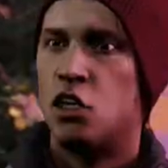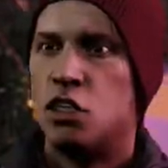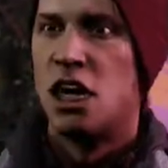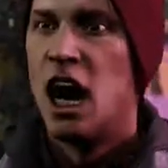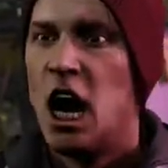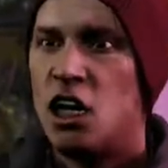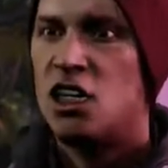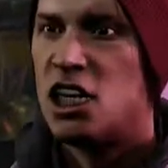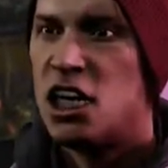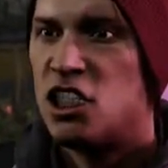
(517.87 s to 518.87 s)
What do you think?
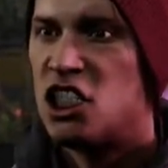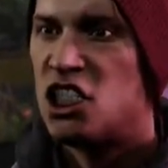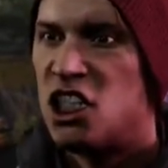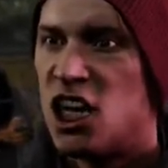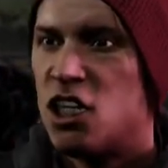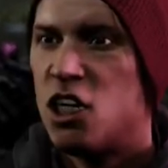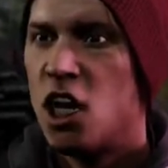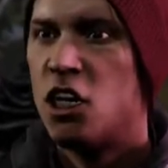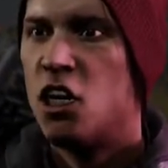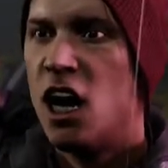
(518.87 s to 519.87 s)
Augustine is just sitting
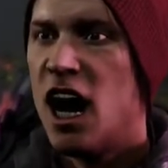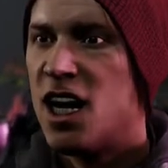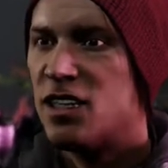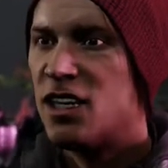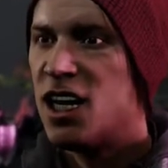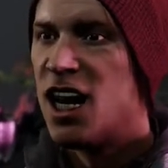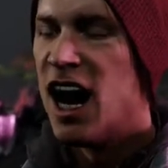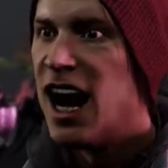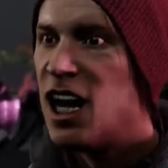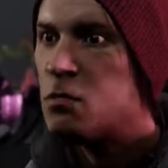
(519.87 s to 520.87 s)
on her ass?
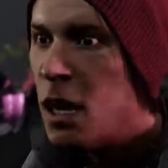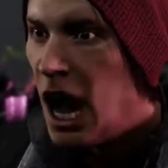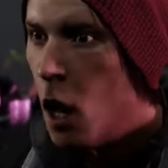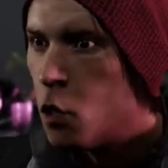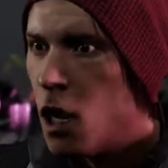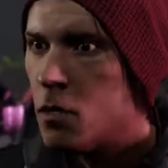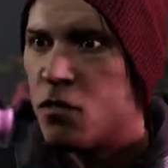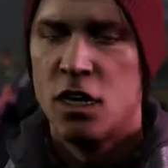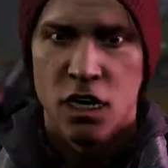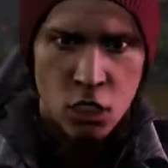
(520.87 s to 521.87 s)
I gotta power up if
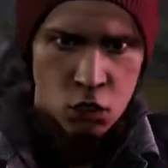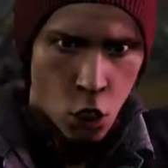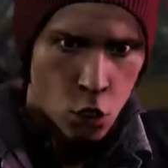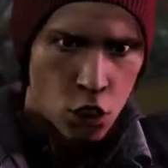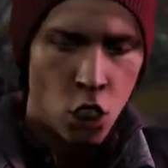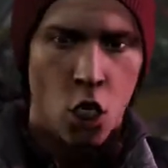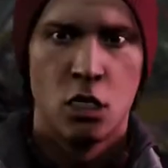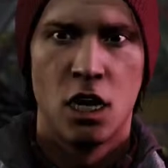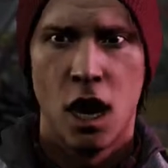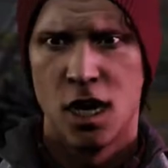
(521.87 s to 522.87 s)
I'm gonna go toe-to-toe
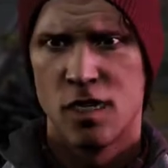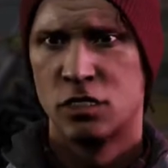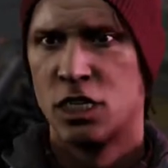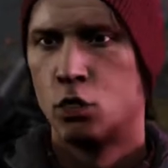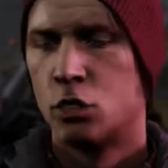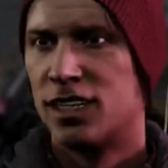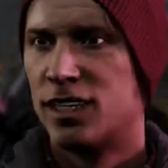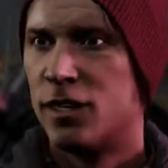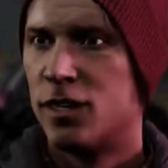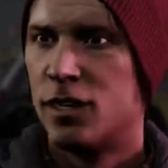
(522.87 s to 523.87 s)
with Concrete Queen.
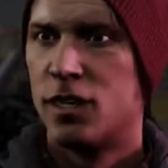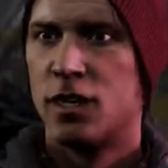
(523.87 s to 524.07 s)
Hey, I'm